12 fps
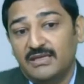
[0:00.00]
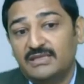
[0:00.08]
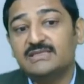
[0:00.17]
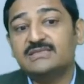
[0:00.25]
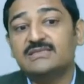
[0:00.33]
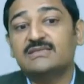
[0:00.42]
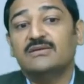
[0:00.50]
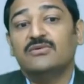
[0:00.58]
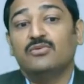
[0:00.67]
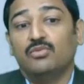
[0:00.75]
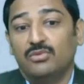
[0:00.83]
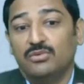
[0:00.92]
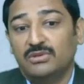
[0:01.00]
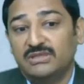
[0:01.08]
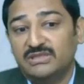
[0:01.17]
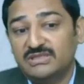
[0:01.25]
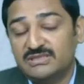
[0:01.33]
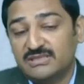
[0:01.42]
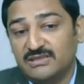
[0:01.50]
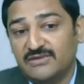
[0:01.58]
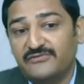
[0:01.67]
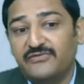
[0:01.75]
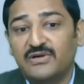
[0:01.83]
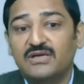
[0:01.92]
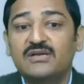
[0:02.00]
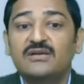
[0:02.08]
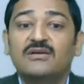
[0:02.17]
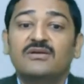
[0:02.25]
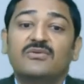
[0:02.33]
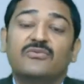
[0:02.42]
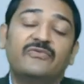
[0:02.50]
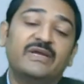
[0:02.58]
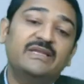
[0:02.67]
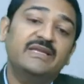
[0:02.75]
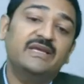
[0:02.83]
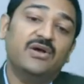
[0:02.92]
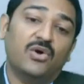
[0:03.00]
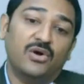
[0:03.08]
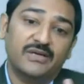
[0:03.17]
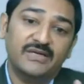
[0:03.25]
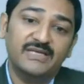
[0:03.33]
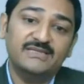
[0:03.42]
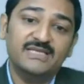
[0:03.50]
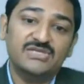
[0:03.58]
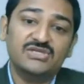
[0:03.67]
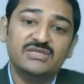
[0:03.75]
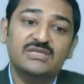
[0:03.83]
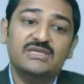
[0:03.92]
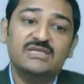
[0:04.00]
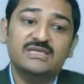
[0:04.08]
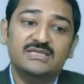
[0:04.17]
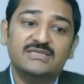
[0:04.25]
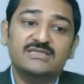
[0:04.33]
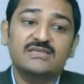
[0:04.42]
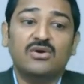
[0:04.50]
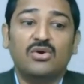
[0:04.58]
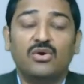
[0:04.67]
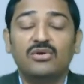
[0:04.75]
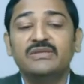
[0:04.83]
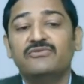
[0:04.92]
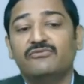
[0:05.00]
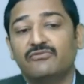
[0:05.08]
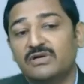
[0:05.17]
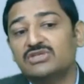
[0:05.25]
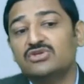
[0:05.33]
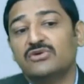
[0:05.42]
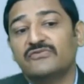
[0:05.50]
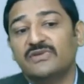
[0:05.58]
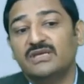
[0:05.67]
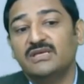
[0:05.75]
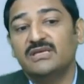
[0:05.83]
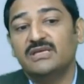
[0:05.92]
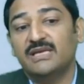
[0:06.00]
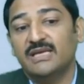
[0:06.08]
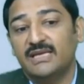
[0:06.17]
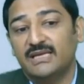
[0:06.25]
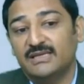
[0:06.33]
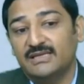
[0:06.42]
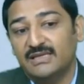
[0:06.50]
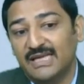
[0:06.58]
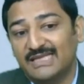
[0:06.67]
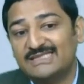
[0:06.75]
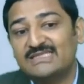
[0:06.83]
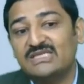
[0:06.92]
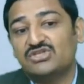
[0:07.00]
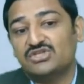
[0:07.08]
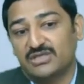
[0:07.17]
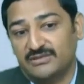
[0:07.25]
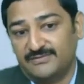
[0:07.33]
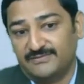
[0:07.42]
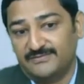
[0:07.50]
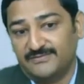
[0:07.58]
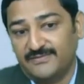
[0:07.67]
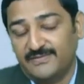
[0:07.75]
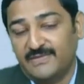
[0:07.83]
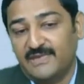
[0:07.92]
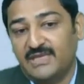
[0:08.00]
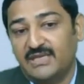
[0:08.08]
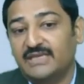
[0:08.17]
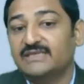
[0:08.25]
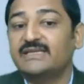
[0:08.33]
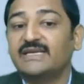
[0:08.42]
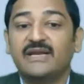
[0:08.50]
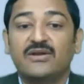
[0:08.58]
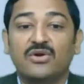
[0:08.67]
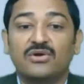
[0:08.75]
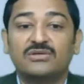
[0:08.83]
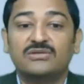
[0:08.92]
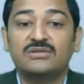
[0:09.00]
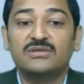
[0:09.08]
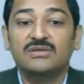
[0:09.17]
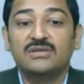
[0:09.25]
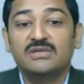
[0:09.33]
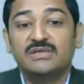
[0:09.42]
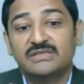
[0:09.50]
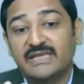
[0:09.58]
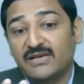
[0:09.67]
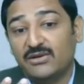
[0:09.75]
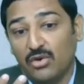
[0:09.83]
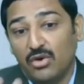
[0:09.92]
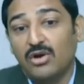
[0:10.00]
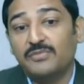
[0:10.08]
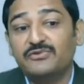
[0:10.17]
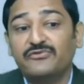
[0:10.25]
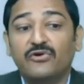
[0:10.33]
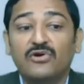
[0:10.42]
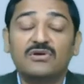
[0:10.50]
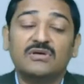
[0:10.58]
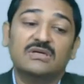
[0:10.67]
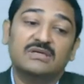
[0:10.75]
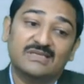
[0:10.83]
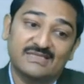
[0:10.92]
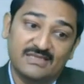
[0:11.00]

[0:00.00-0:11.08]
It is it is referred when the organization is on the verge of the extinction. It cannot, it can opt for